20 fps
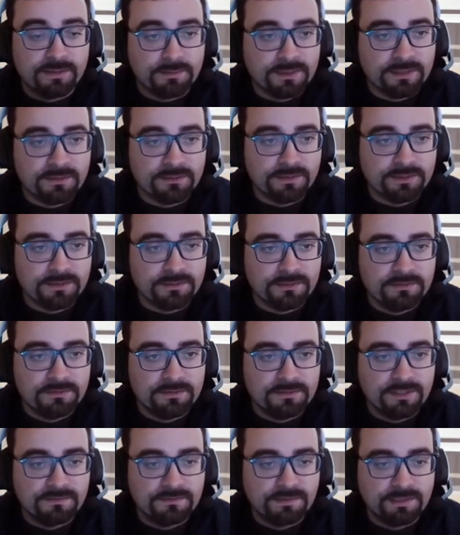I mean, we
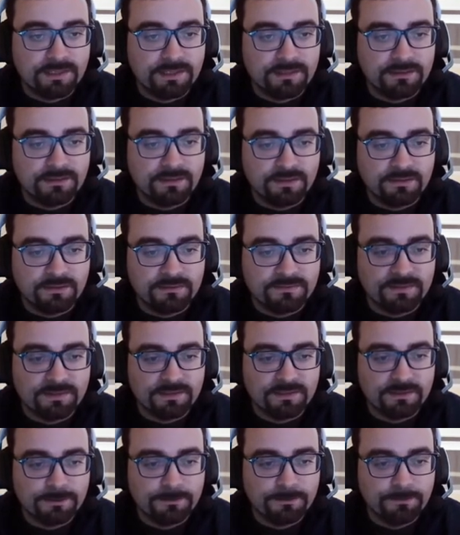definitely had a lot of
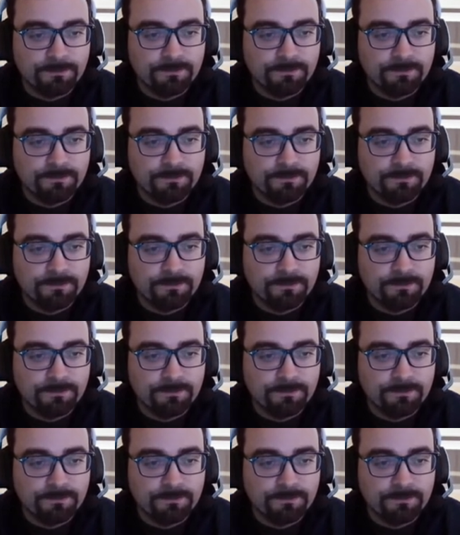fun